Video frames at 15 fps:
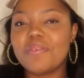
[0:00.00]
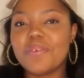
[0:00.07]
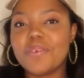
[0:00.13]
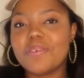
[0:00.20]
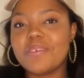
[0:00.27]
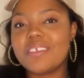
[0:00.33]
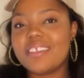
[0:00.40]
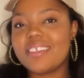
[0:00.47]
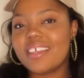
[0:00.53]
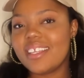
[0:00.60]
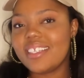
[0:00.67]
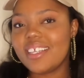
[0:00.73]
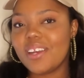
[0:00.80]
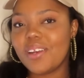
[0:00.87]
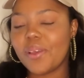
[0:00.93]
of course,
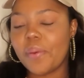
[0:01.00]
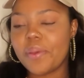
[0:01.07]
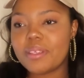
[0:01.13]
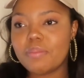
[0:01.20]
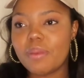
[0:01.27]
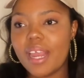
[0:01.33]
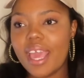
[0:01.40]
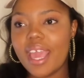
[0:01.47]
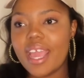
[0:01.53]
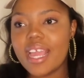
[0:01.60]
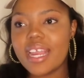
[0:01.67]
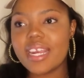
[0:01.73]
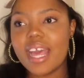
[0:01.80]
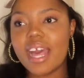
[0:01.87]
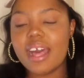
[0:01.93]
that didn't go as
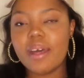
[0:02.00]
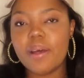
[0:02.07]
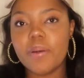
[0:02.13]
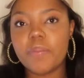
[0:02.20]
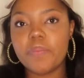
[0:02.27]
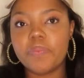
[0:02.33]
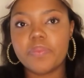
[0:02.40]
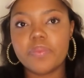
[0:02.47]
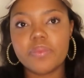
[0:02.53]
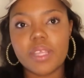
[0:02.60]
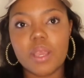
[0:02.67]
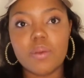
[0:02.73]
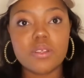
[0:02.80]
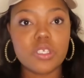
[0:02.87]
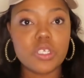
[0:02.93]
planned. I
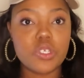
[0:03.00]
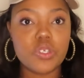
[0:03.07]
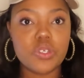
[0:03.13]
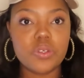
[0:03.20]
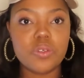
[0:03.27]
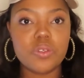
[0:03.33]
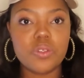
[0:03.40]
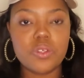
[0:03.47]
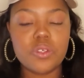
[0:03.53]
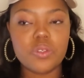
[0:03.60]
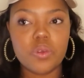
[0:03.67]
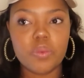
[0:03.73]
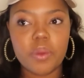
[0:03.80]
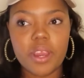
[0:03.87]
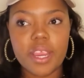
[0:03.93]
was introduced to this
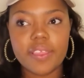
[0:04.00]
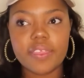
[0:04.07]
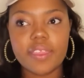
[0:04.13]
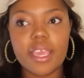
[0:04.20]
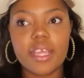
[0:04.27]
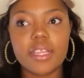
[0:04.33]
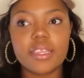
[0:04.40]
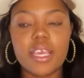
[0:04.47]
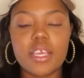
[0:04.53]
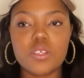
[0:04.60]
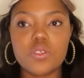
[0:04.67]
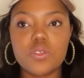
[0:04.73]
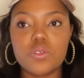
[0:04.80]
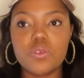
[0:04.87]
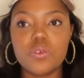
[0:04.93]
operating thing
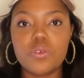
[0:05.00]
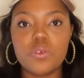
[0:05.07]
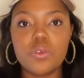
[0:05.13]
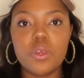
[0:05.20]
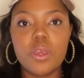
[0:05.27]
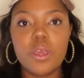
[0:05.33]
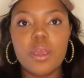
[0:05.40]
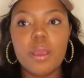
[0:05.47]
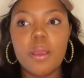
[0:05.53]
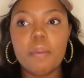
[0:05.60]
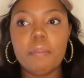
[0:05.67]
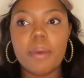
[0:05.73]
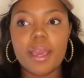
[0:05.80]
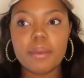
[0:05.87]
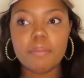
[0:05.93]
thanks to
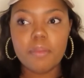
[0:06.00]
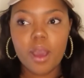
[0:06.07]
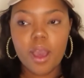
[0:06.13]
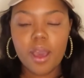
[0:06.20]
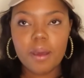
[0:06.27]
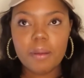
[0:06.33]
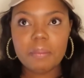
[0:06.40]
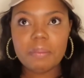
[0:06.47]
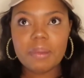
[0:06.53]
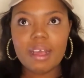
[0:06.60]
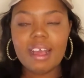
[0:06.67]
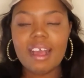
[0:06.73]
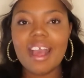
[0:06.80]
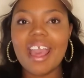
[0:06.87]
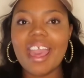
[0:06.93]
my mom
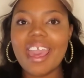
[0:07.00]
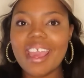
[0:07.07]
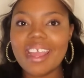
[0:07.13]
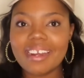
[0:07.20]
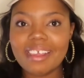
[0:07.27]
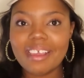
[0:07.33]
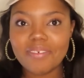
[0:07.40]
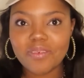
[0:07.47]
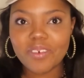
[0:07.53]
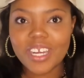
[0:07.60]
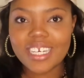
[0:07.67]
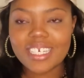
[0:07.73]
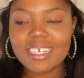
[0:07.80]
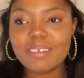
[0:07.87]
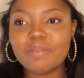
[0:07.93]
and her
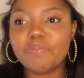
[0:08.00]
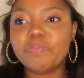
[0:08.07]
friend.